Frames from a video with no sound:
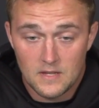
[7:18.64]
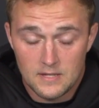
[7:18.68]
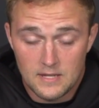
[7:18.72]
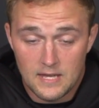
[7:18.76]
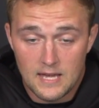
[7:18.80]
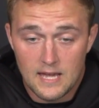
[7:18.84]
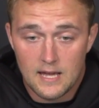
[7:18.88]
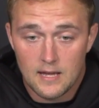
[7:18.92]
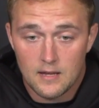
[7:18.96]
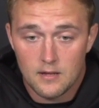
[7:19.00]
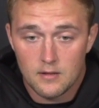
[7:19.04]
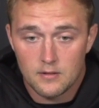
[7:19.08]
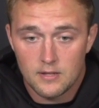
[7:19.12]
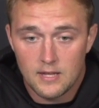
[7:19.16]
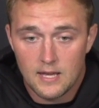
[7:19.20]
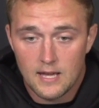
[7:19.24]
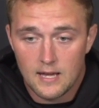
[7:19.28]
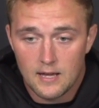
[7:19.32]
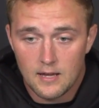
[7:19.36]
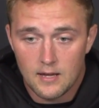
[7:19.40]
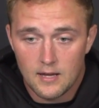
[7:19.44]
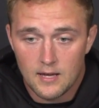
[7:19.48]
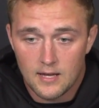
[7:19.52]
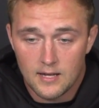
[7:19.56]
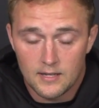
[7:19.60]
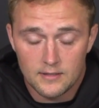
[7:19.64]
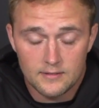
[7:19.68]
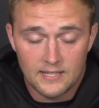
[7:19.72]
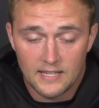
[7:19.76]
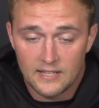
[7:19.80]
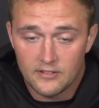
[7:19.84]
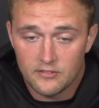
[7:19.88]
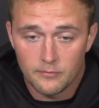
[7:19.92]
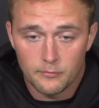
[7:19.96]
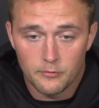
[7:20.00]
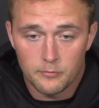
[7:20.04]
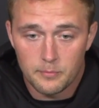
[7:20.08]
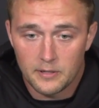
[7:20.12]
Yeah.
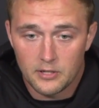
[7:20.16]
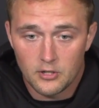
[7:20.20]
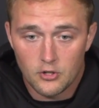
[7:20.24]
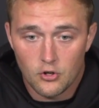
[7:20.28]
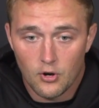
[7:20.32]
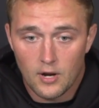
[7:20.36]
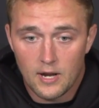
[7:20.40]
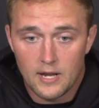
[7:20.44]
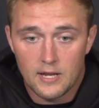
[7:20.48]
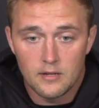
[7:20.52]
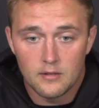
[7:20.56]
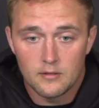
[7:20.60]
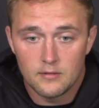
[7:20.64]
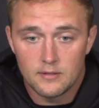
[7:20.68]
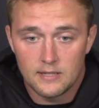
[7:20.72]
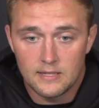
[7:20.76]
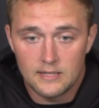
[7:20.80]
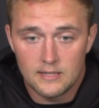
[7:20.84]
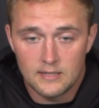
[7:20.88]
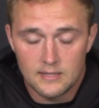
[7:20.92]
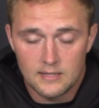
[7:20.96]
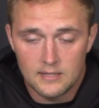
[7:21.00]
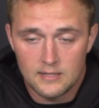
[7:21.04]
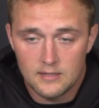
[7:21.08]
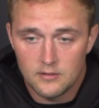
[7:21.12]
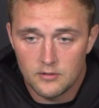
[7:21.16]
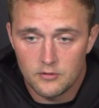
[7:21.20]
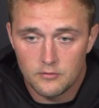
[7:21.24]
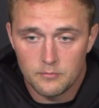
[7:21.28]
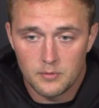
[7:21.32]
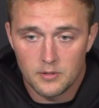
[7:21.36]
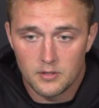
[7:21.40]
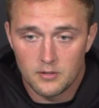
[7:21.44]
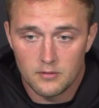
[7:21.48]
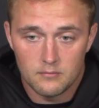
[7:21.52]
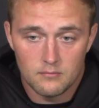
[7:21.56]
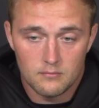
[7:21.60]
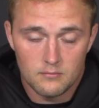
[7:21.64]
Taysom's been great. He has
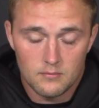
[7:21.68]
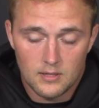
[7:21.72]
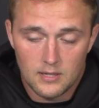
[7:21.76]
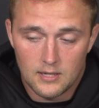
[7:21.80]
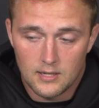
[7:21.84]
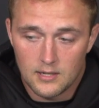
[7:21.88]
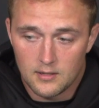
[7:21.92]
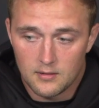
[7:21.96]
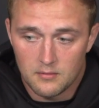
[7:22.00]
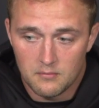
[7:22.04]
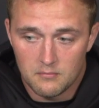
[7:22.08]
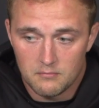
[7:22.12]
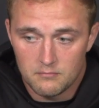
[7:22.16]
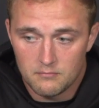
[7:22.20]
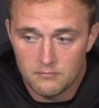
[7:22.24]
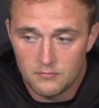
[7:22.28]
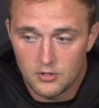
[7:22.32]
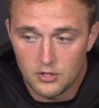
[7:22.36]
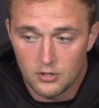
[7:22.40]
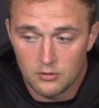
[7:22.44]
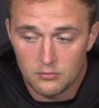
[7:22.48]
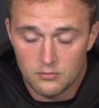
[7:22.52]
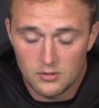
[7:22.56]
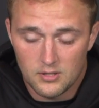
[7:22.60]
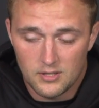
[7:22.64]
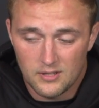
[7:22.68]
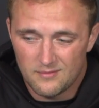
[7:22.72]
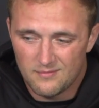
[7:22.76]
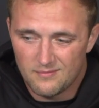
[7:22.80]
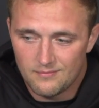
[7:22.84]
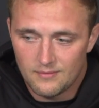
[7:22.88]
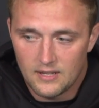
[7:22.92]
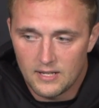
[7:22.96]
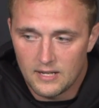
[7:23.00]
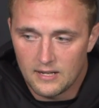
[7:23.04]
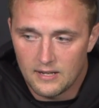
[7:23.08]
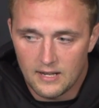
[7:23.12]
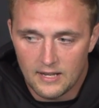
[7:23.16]
been, you know,
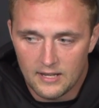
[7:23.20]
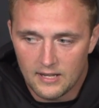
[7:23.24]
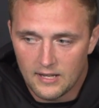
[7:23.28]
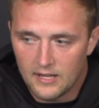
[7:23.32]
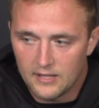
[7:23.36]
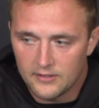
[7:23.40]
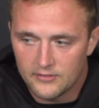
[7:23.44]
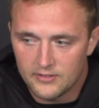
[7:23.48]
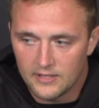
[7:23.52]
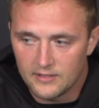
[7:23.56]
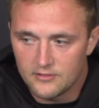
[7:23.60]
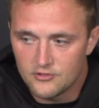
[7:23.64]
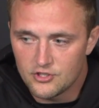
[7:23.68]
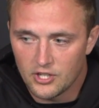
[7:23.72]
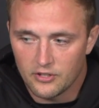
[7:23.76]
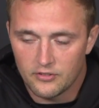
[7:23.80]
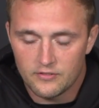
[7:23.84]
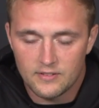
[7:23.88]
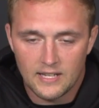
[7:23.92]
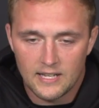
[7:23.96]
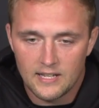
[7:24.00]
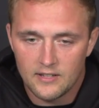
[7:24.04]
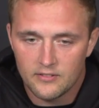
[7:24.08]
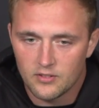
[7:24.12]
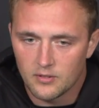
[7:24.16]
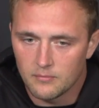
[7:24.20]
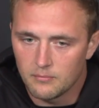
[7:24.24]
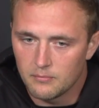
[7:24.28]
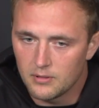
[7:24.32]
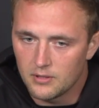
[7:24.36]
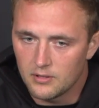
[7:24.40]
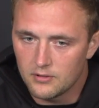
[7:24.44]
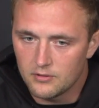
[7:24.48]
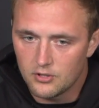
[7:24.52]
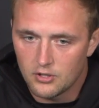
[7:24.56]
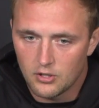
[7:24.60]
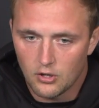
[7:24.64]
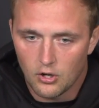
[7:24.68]
and I say just Taysom,
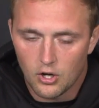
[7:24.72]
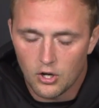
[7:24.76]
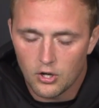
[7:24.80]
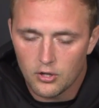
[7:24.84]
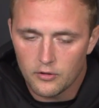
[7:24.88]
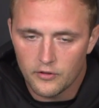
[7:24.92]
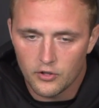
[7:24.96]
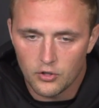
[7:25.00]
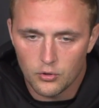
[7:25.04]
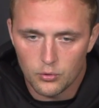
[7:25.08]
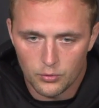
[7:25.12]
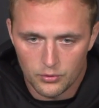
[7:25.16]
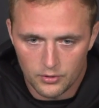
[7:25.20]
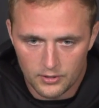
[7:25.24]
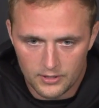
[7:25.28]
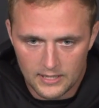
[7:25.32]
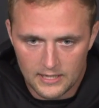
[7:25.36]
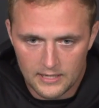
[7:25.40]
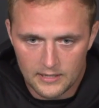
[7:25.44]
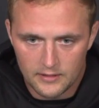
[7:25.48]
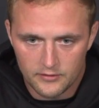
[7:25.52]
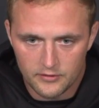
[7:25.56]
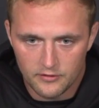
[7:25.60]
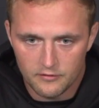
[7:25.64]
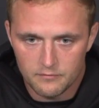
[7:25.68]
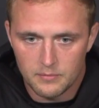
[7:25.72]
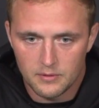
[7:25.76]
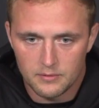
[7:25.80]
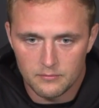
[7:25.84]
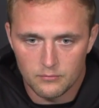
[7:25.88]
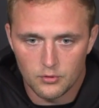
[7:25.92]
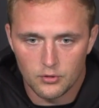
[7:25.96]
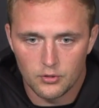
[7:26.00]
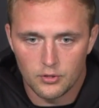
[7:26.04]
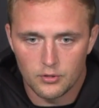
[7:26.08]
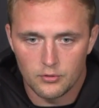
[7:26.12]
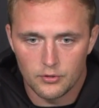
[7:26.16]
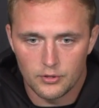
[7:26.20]
but, you know, all the older guys have been
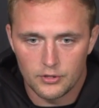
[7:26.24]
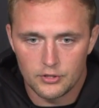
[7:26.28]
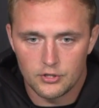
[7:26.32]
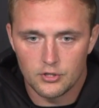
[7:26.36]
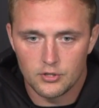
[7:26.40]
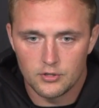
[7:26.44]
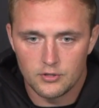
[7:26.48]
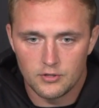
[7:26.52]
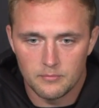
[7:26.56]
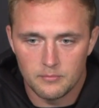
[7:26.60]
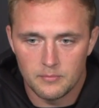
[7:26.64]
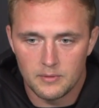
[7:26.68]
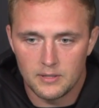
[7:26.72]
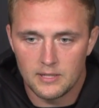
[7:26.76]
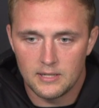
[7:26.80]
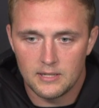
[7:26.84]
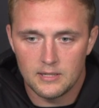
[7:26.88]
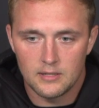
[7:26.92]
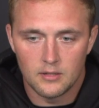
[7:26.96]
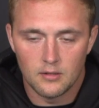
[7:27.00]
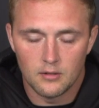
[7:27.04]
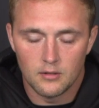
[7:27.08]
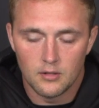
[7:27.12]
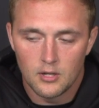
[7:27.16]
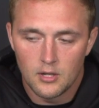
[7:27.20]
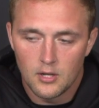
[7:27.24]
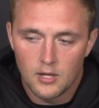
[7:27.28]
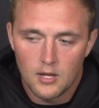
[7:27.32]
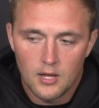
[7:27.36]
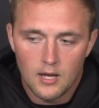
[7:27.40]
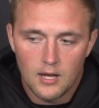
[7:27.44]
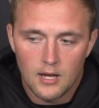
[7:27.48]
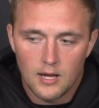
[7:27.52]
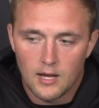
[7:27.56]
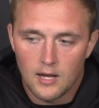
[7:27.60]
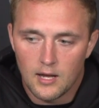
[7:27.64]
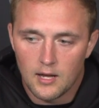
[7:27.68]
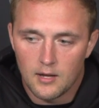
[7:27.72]
really, really good to me
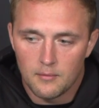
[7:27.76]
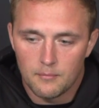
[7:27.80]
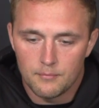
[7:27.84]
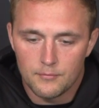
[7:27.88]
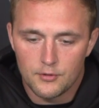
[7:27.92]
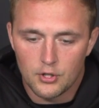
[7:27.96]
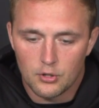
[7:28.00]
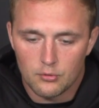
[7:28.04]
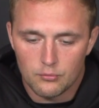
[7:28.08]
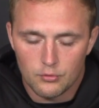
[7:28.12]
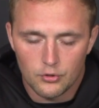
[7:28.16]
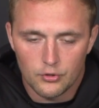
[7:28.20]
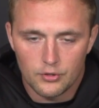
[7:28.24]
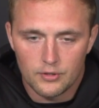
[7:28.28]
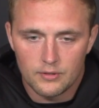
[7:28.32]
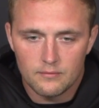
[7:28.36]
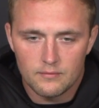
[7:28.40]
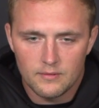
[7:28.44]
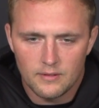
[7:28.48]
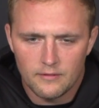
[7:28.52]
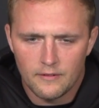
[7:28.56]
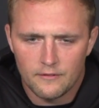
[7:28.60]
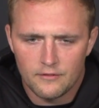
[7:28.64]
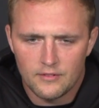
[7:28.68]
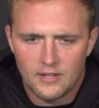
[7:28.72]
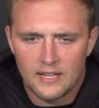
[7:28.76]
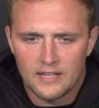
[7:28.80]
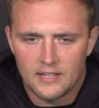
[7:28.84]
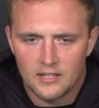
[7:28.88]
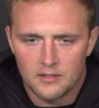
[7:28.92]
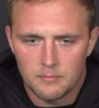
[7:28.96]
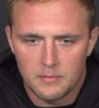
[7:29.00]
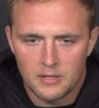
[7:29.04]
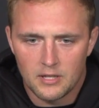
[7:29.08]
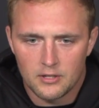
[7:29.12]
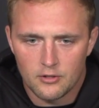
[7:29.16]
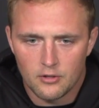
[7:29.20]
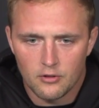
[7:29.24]
and, you know, really have
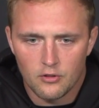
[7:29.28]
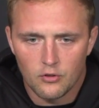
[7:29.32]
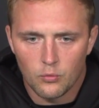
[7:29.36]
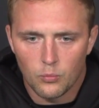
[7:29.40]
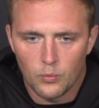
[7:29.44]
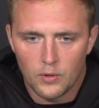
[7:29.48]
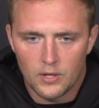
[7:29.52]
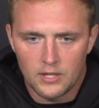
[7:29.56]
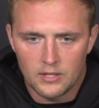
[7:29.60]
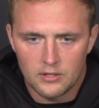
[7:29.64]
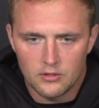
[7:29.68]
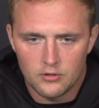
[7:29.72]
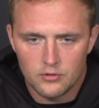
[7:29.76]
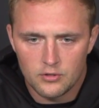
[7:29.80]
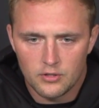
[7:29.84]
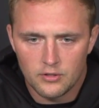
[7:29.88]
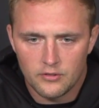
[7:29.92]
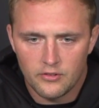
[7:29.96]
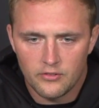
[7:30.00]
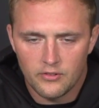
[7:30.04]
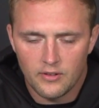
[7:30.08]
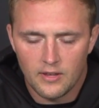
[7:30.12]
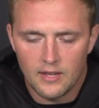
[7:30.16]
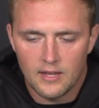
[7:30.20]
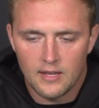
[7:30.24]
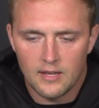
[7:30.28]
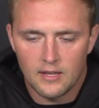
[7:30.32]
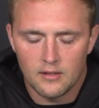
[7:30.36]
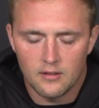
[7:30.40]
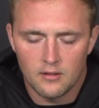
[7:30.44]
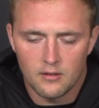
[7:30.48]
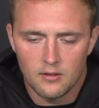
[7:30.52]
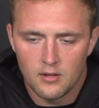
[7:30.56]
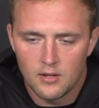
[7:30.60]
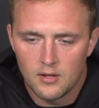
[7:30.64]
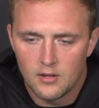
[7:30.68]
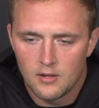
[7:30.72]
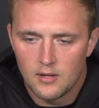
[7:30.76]
taken me under the wing, you could say.
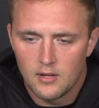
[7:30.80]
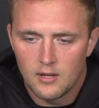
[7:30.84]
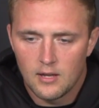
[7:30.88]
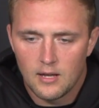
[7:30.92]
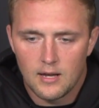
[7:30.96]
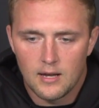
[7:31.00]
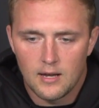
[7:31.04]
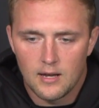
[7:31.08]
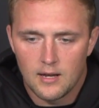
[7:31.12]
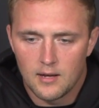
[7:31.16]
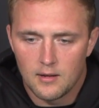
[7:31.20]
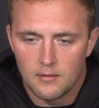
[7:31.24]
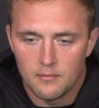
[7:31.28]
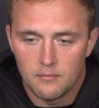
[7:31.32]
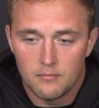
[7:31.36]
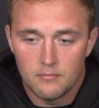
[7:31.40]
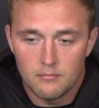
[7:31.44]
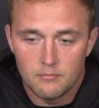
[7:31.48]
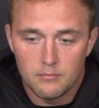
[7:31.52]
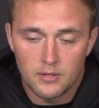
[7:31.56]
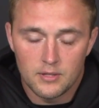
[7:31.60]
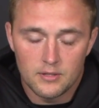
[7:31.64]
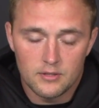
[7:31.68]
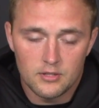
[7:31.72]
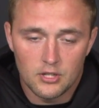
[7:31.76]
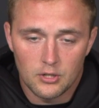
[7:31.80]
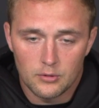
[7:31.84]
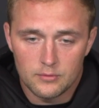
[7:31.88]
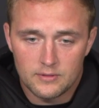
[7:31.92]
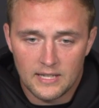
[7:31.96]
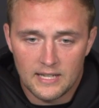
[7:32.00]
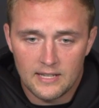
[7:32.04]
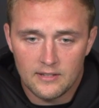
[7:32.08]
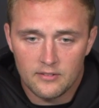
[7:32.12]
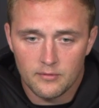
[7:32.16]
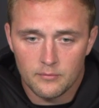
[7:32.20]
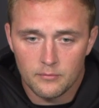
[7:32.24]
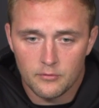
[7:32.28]
And but, you know,
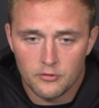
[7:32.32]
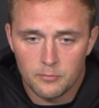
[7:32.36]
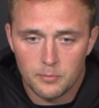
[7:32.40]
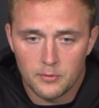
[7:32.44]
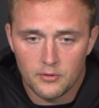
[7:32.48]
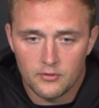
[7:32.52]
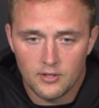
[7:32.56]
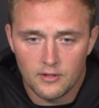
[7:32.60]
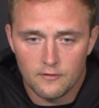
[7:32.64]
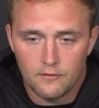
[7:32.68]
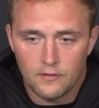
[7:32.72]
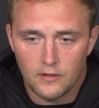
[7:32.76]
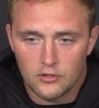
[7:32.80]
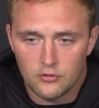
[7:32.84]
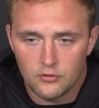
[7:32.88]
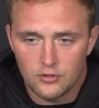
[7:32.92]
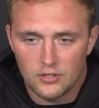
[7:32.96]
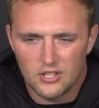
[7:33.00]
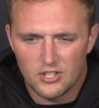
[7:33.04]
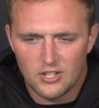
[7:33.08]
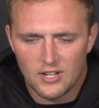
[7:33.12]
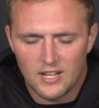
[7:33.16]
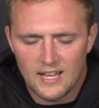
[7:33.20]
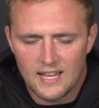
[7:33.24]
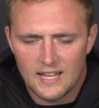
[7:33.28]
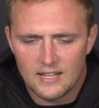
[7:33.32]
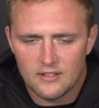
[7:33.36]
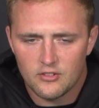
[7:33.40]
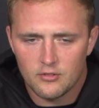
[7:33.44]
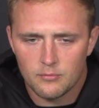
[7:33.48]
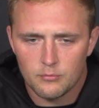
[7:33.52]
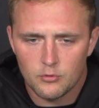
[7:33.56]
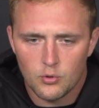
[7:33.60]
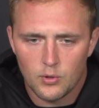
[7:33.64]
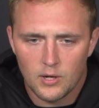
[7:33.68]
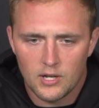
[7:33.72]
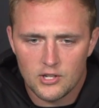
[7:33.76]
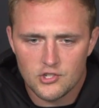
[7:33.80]
Taysom specifically, you know, I had
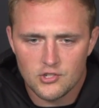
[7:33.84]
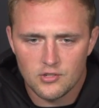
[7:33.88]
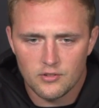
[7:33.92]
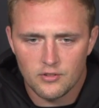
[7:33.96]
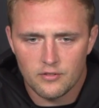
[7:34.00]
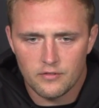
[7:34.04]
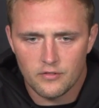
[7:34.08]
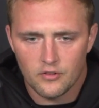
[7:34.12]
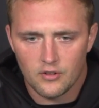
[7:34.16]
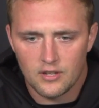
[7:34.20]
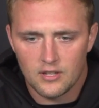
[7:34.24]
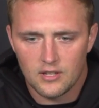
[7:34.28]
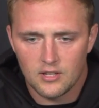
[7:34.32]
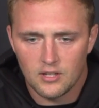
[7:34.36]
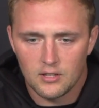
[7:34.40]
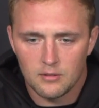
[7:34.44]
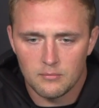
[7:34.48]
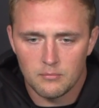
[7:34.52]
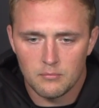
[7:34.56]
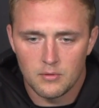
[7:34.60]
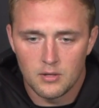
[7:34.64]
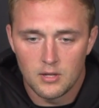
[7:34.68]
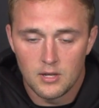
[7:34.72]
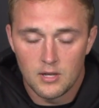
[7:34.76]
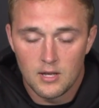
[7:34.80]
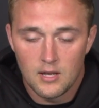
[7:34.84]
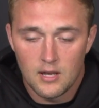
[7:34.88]
some questions for him.